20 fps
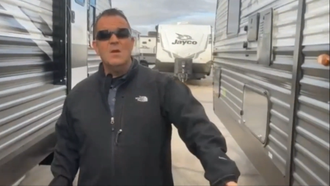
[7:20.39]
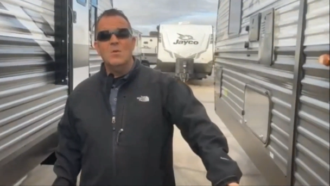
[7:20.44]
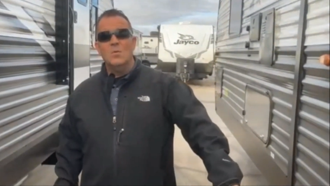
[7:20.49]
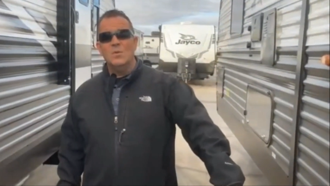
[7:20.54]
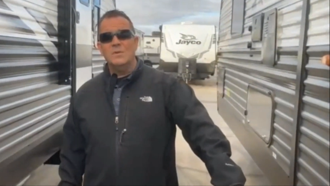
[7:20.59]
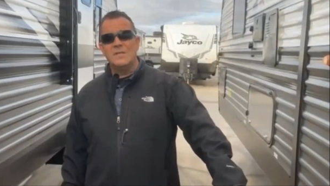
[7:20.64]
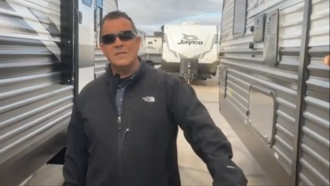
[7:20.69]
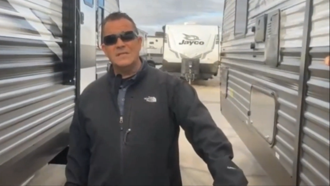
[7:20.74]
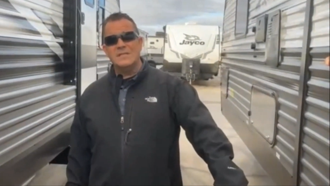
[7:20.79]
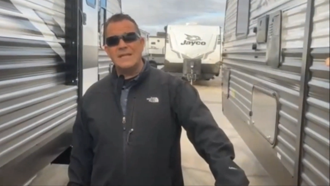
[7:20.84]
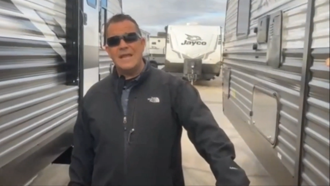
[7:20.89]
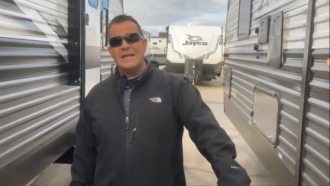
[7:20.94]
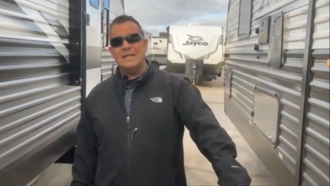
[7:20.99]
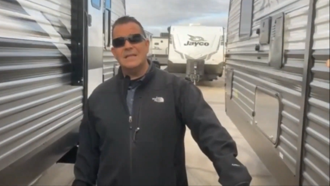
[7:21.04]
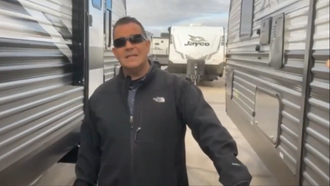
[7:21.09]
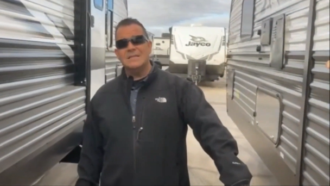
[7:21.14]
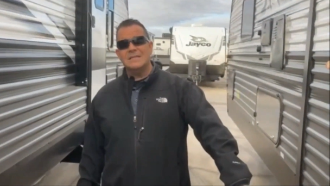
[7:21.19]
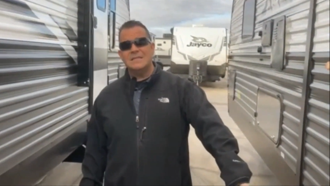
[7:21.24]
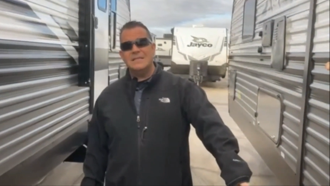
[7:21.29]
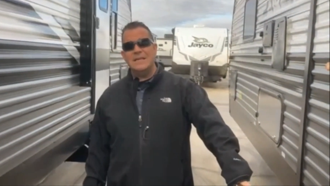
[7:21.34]
With the
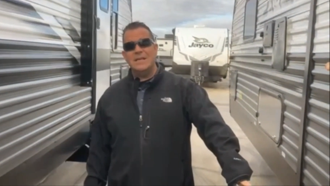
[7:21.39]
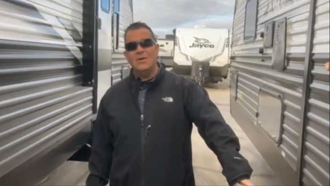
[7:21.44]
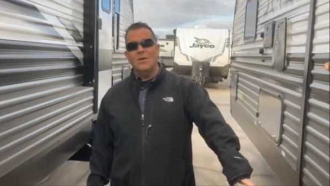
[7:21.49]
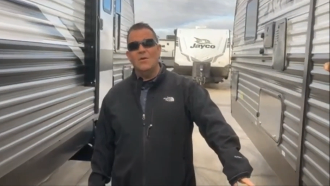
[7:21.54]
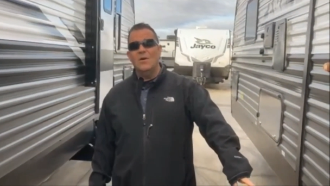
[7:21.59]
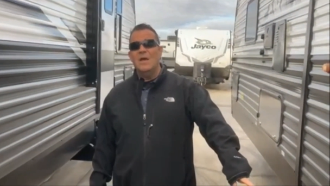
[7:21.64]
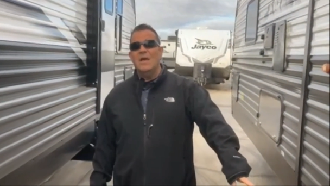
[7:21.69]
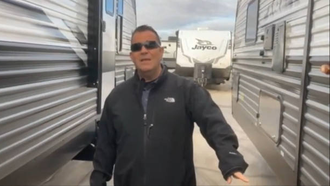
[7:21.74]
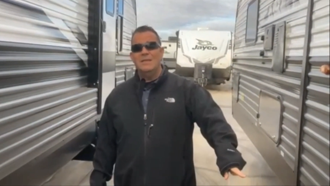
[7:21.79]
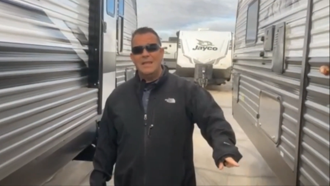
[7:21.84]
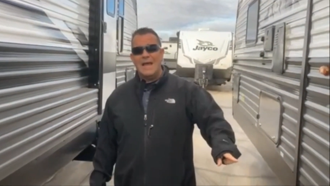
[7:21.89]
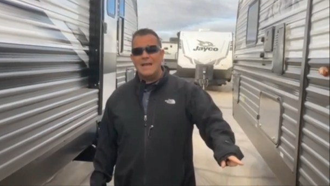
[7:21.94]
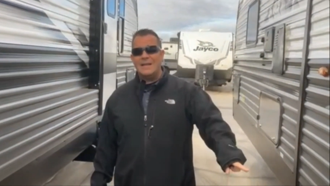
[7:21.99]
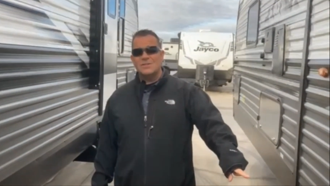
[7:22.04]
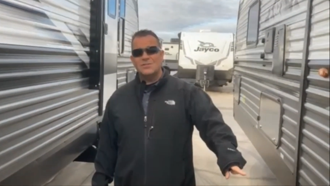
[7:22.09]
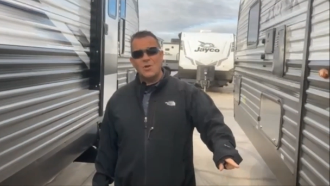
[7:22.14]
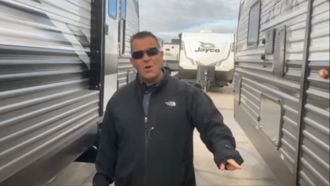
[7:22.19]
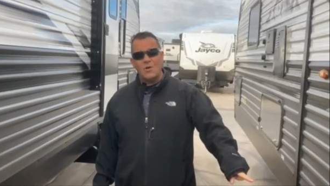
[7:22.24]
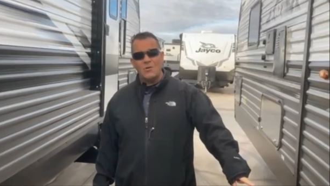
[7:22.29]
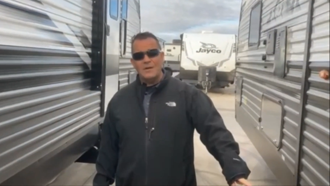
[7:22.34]
stainless steel, that
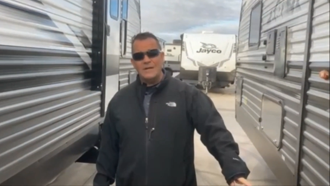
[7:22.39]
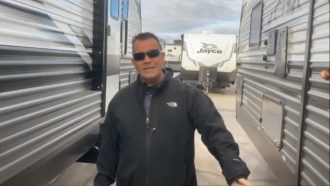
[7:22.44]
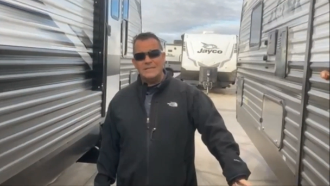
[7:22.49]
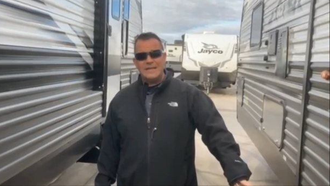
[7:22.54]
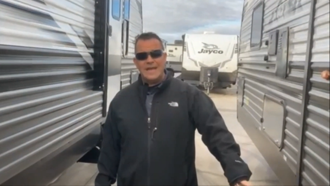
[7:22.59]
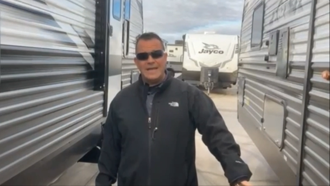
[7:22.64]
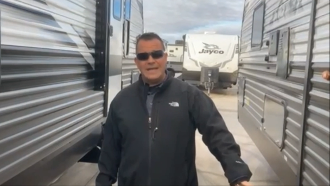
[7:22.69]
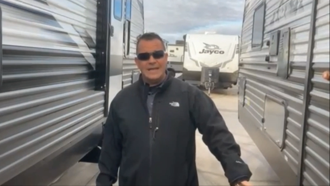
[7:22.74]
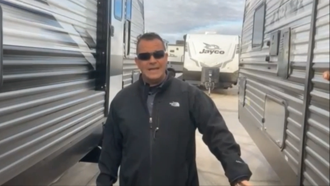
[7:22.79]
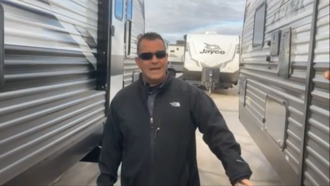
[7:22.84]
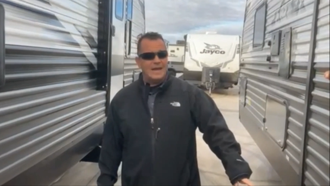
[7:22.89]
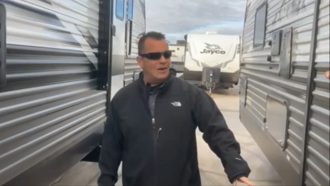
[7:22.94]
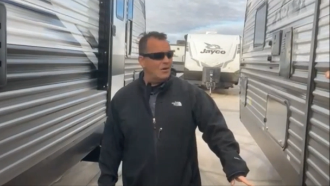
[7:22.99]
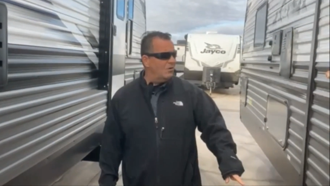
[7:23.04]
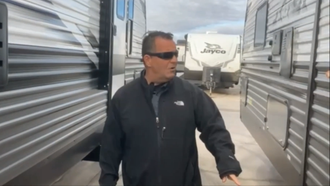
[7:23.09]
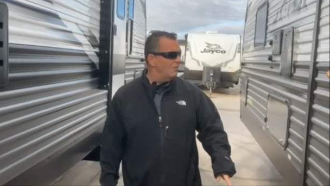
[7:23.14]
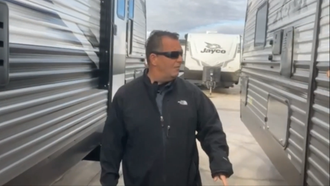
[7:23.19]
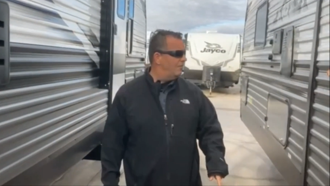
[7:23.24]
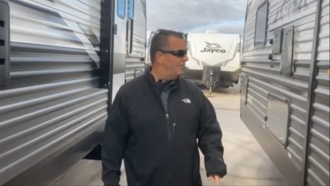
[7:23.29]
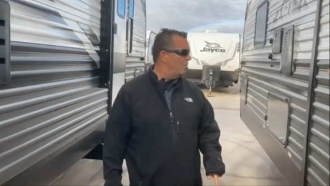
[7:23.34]
is already taken
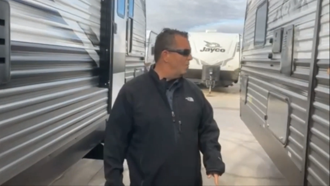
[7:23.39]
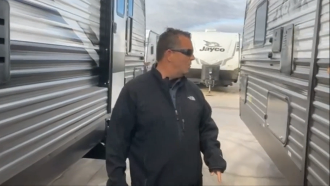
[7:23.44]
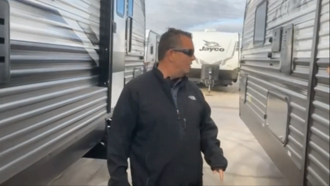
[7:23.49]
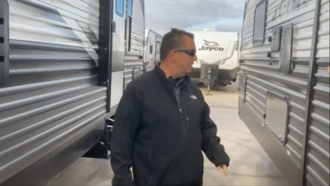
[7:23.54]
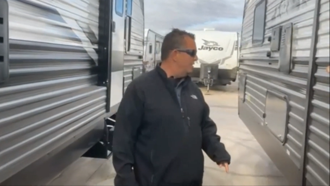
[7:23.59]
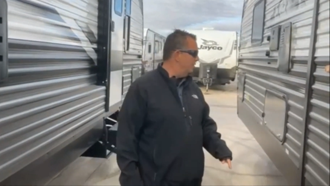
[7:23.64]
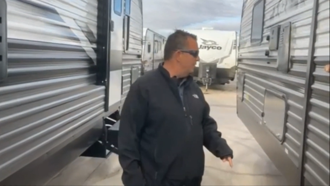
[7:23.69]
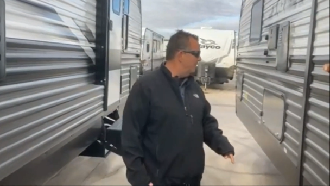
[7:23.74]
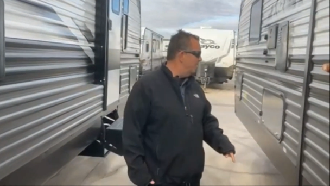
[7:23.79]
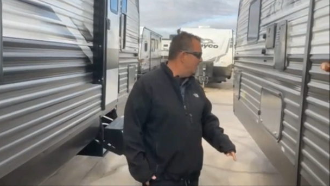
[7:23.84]
care of for you.